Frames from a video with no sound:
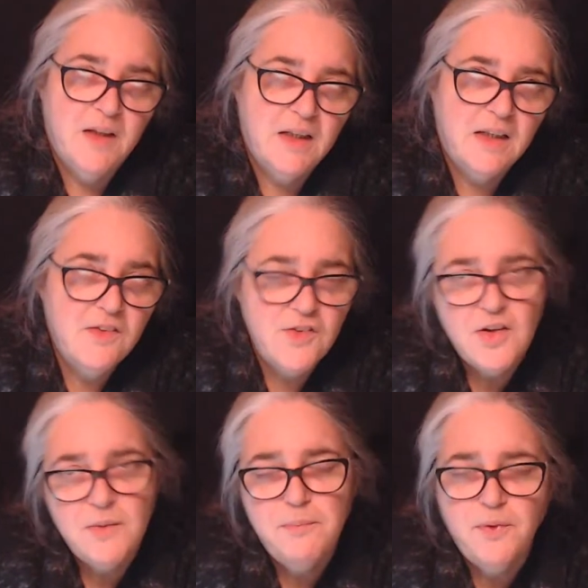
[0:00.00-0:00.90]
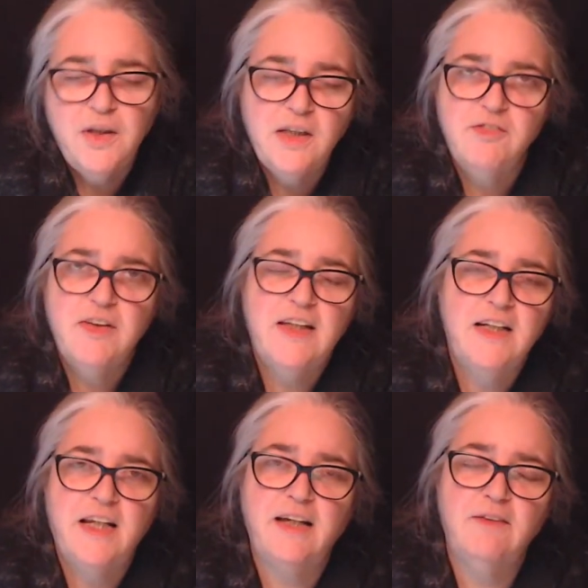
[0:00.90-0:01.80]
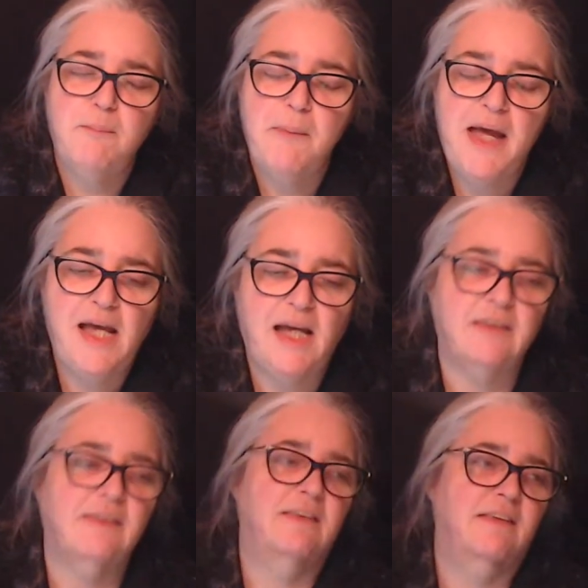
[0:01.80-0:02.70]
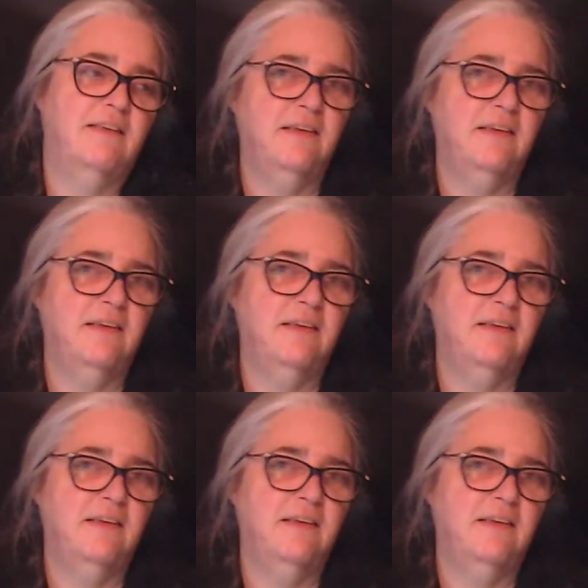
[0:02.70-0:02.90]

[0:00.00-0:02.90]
I guess you can boil everything down to math.